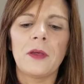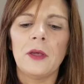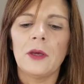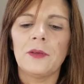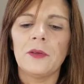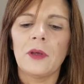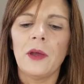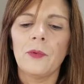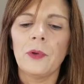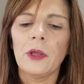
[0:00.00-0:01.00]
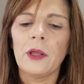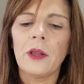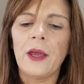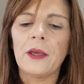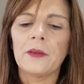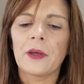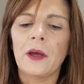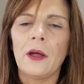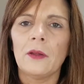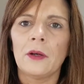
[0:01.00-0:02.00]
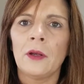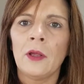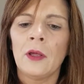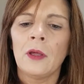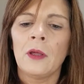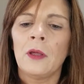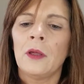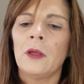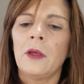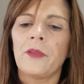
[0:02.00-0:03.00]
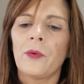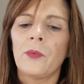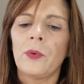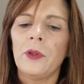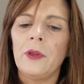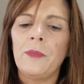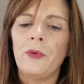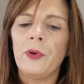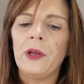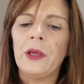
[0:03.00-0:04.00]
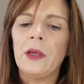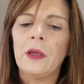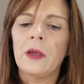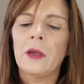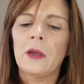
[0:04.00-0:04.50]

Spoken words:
and I really like the color. It's a really pretty